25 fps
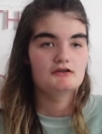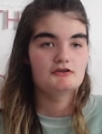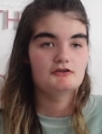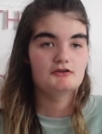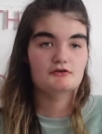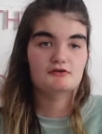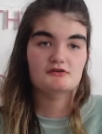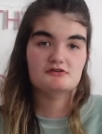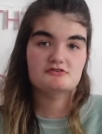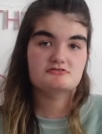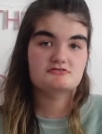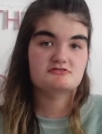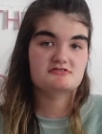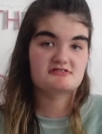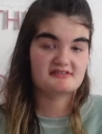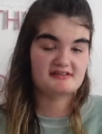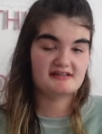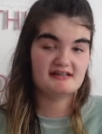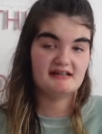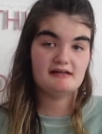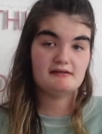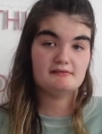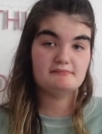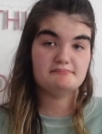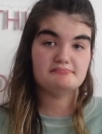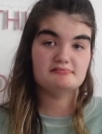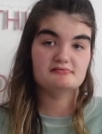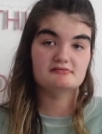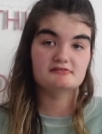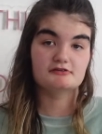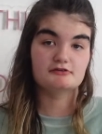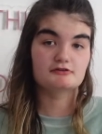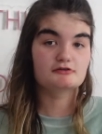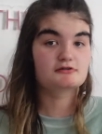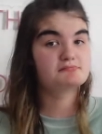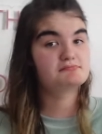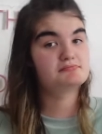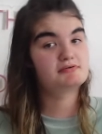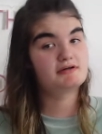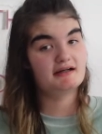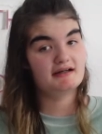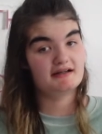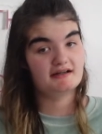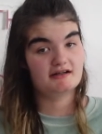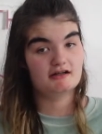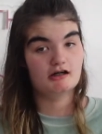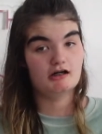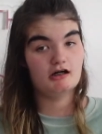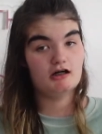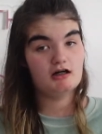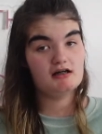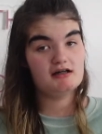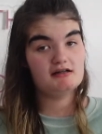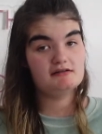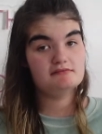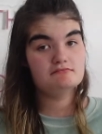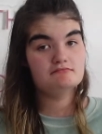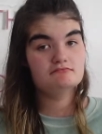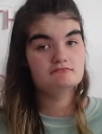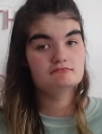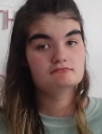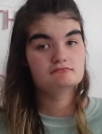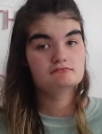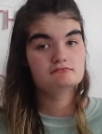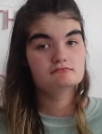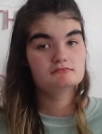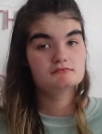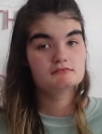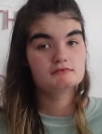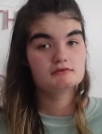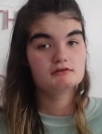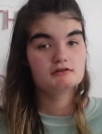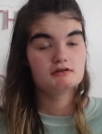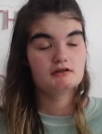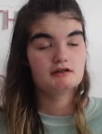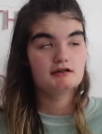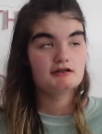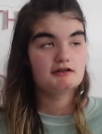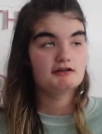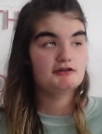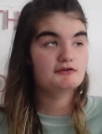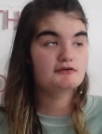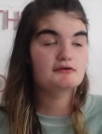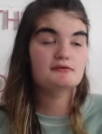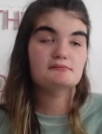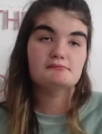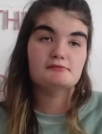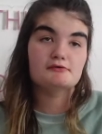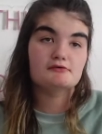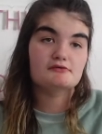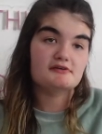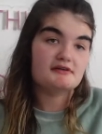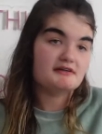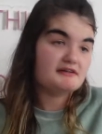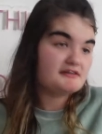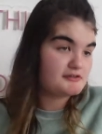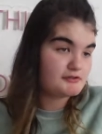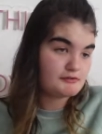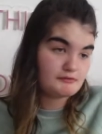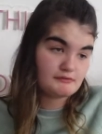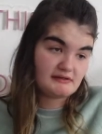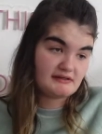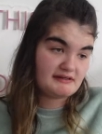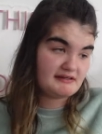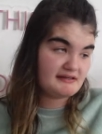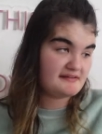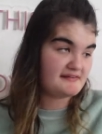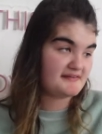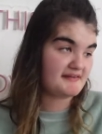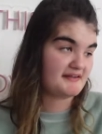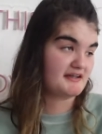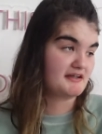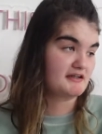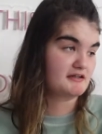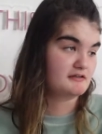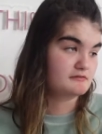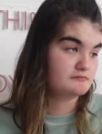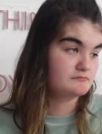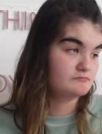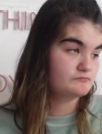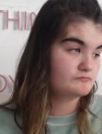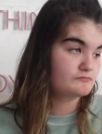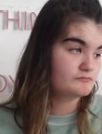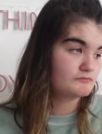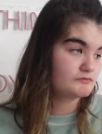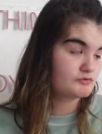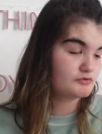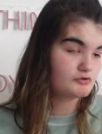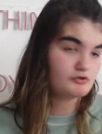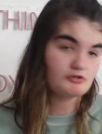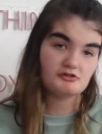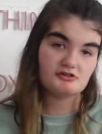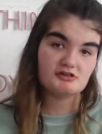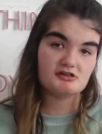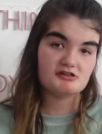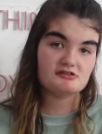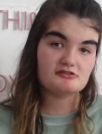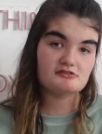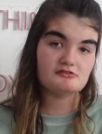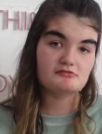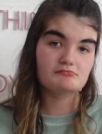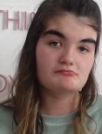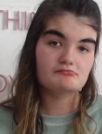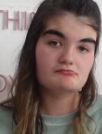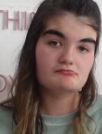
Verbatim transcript: You can sleep, you can pray to God, you can mostly do anything, or just